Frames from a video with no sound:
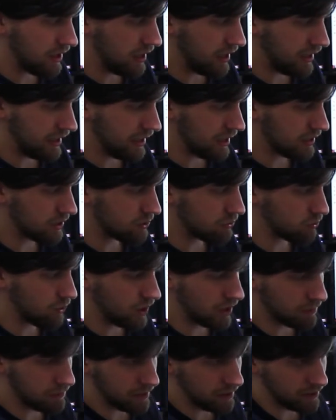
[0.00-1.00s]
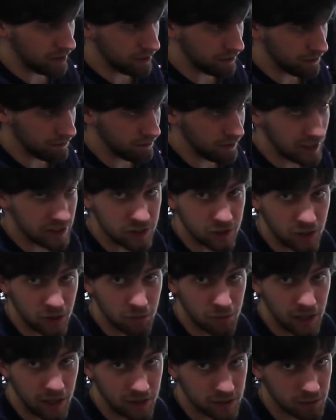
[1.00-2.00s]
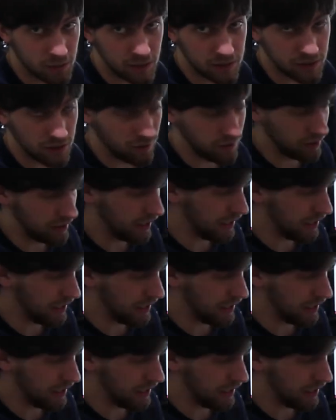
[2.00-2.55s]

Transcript: I guess, want to be able to fix your own power supply if something